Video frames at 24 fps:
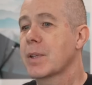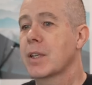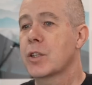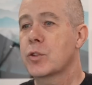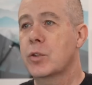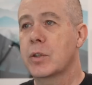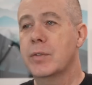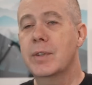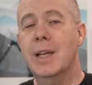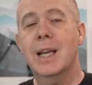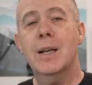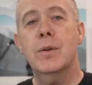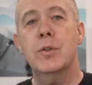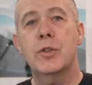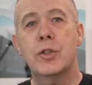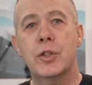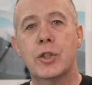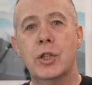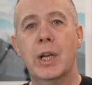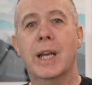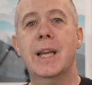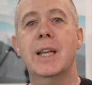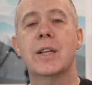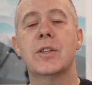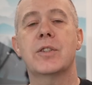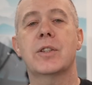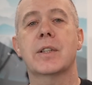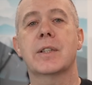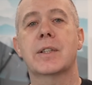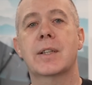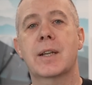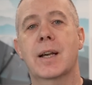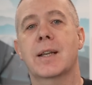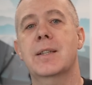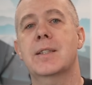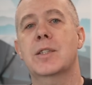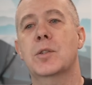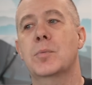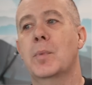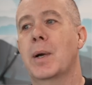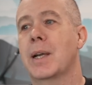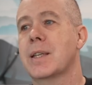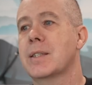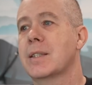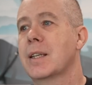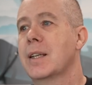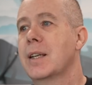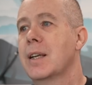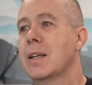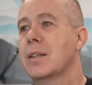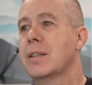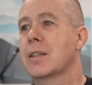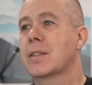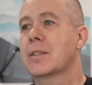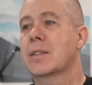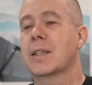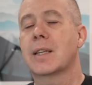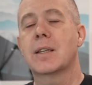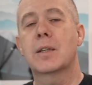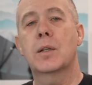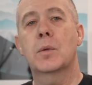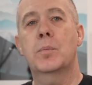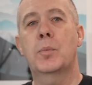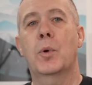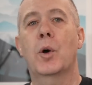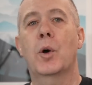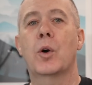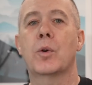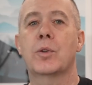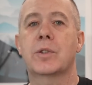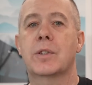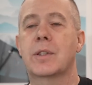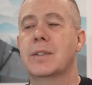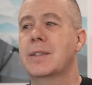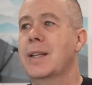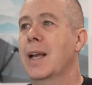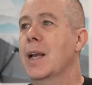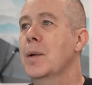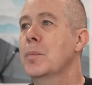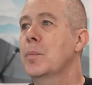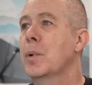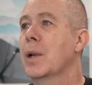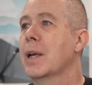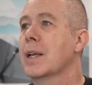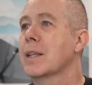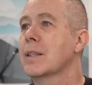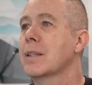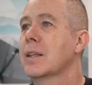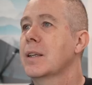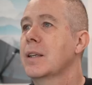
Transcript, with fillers: So we've now changed and customized the single post template.